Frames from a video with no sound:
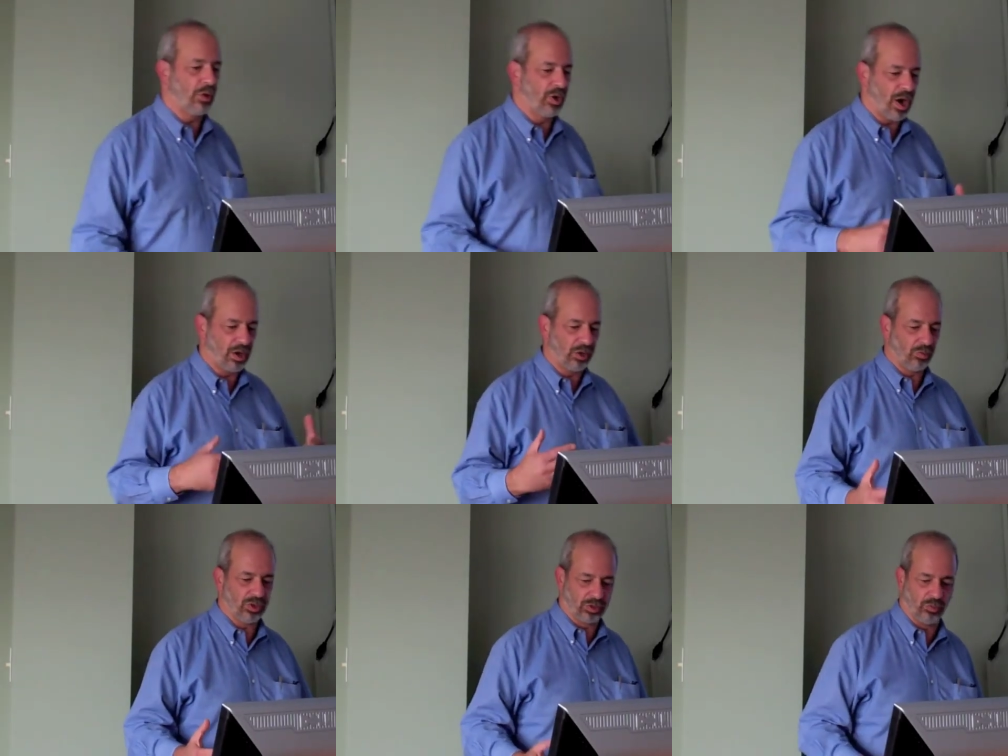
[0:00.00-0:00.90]
I would
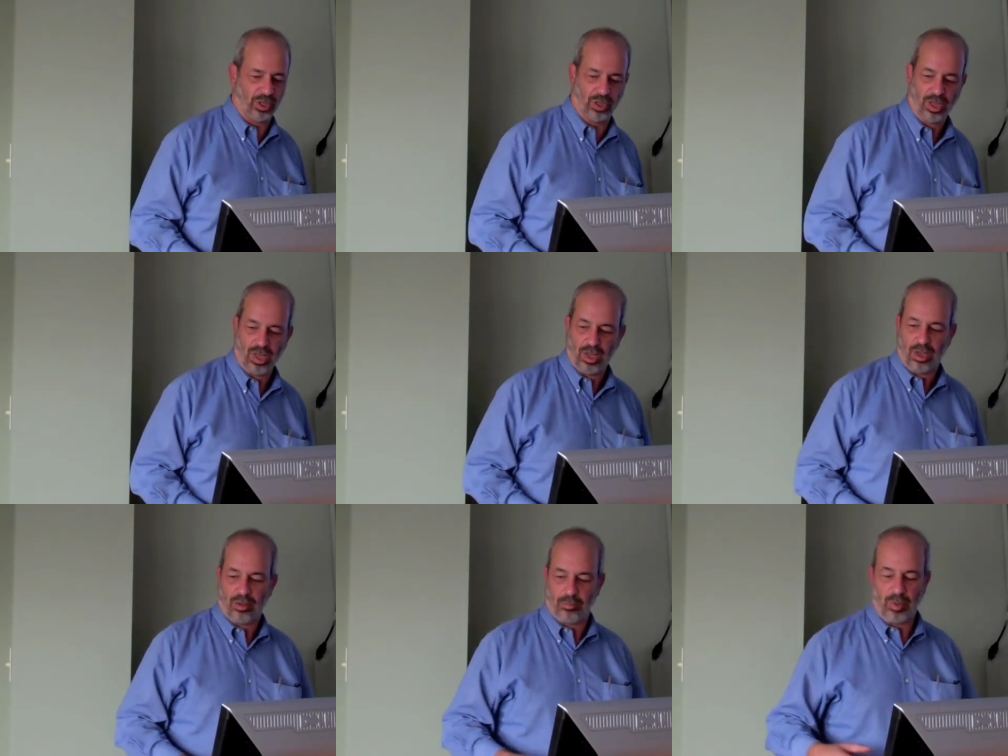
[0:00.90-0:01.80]
argue is the real,
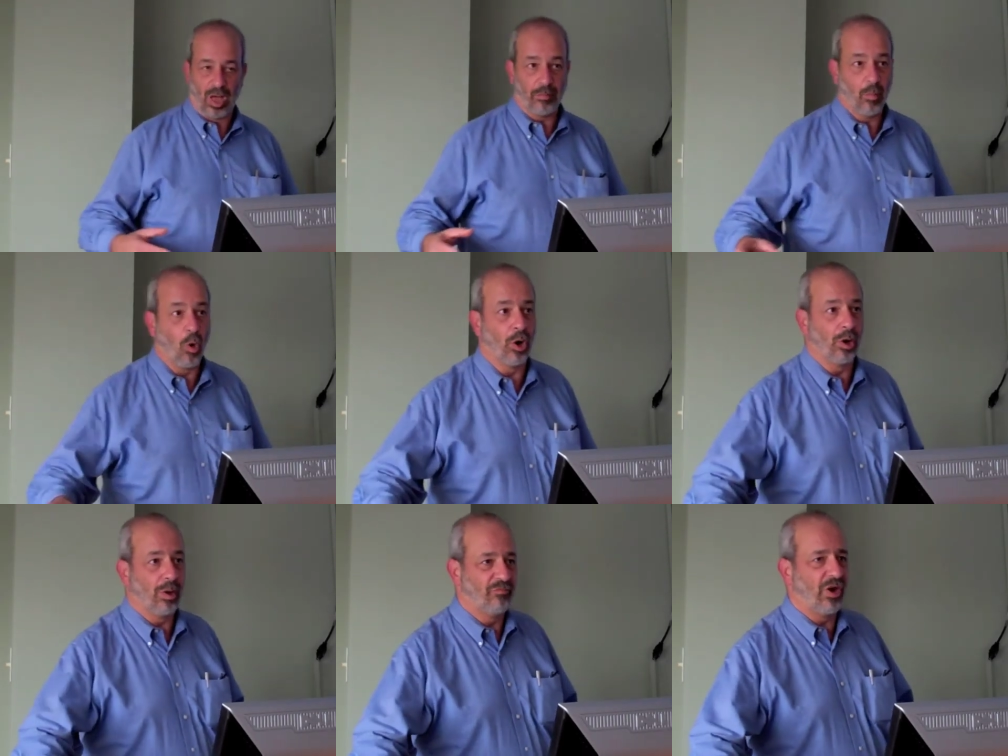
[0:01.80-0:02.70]

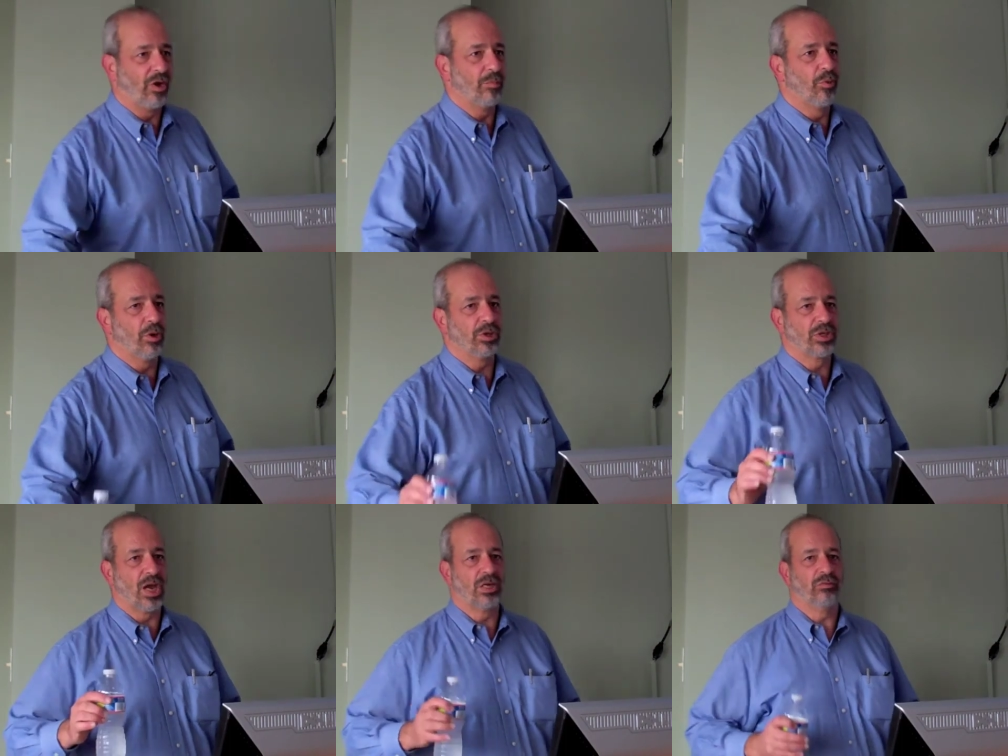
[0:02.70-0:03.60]
more, a very important
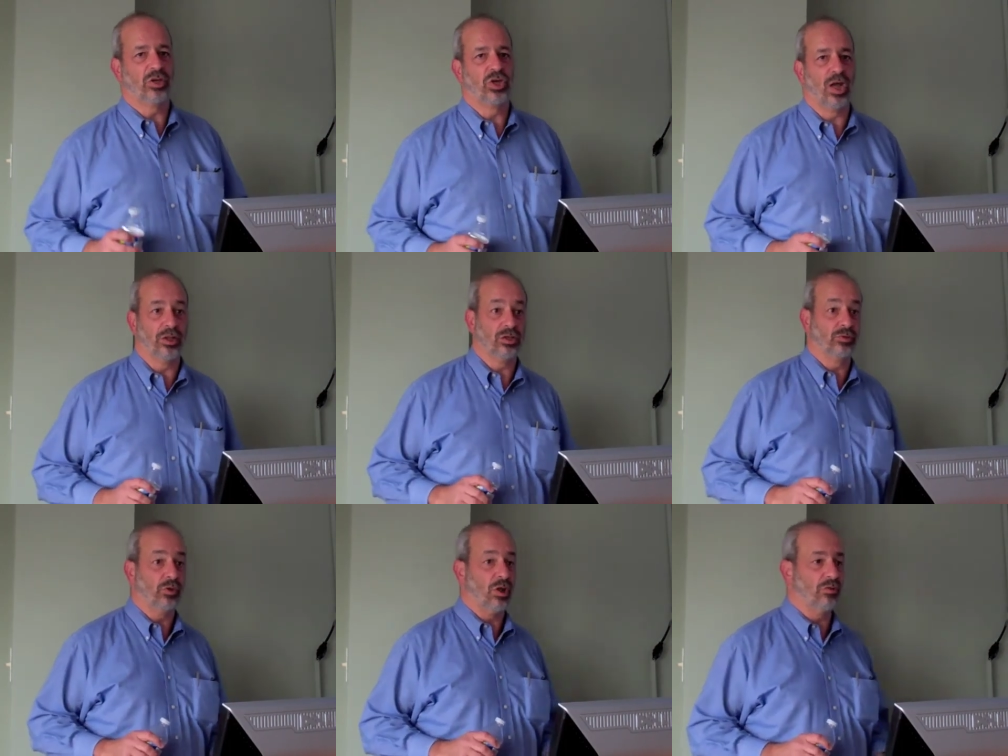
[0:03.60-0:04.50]
scientific challenge
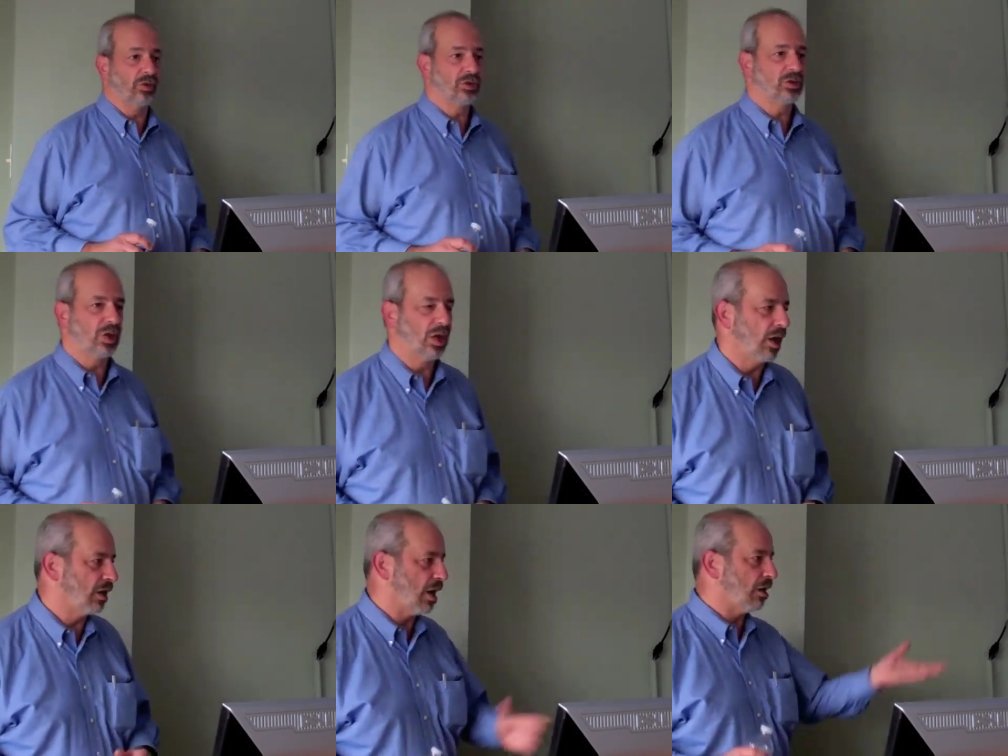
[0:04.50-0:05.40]
for all of us.
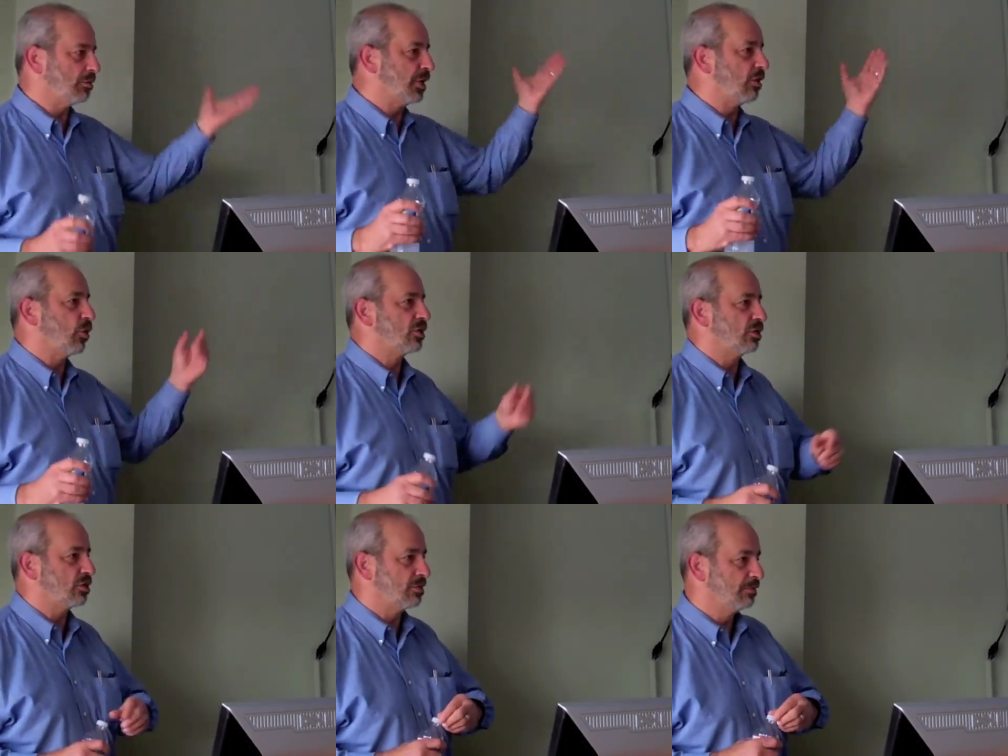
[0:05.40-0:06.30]
And I'll take
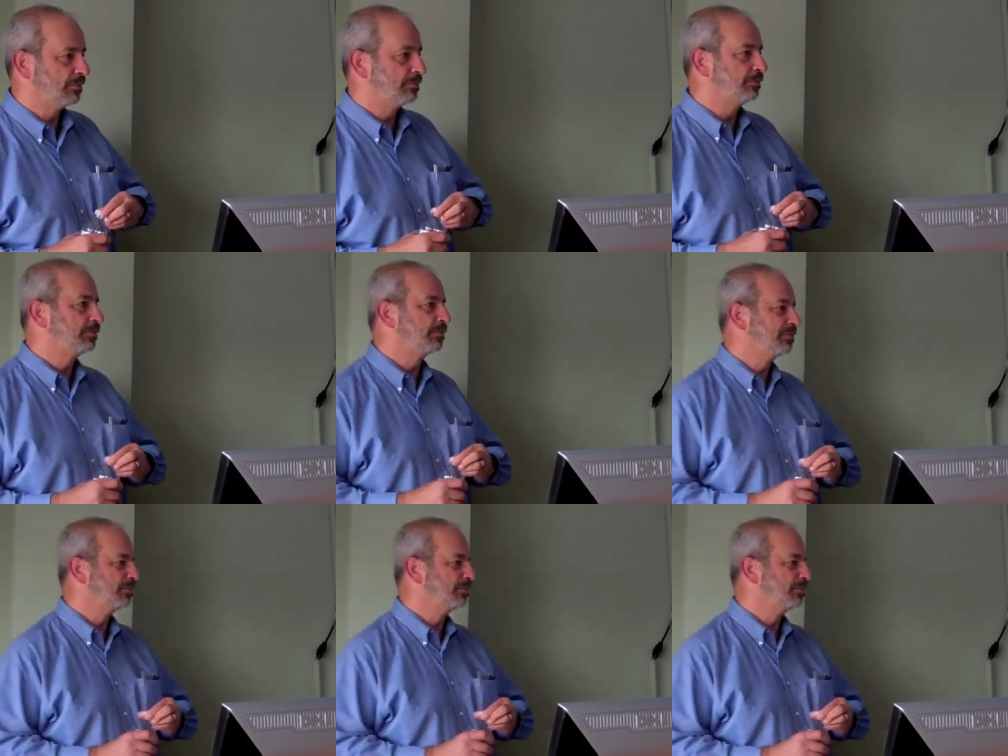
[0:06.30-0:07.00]
questions. Thank